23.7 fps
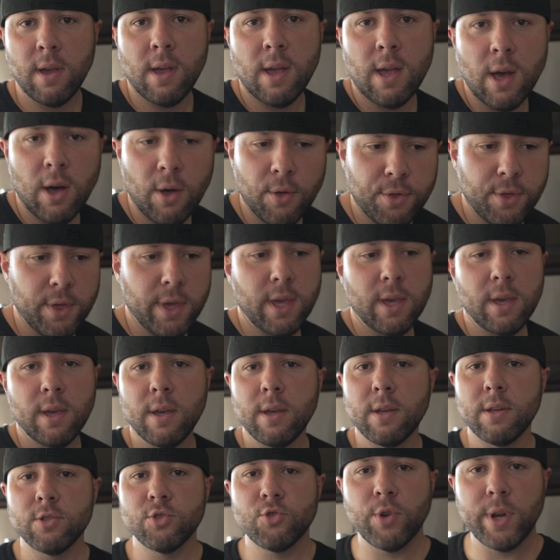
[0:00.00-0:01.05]
healthy
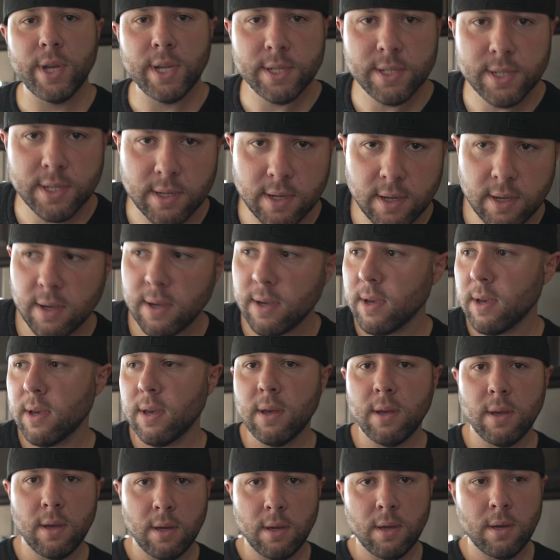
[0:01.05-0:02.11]
drinks,
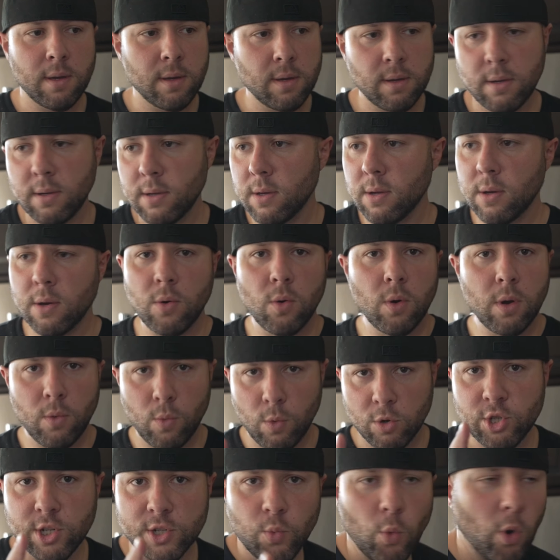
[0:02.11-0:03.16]

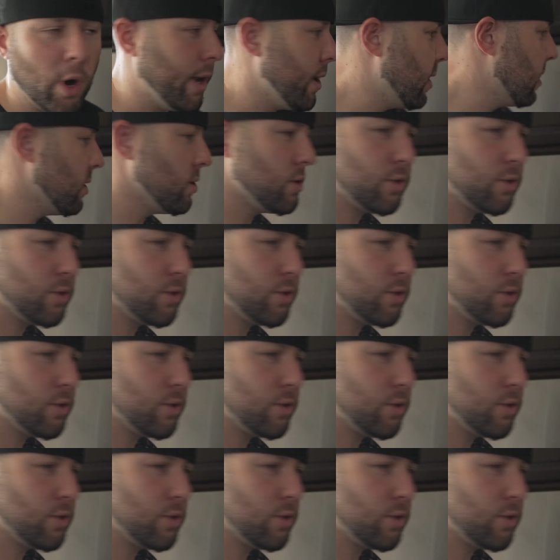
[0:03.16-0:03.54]
which is one,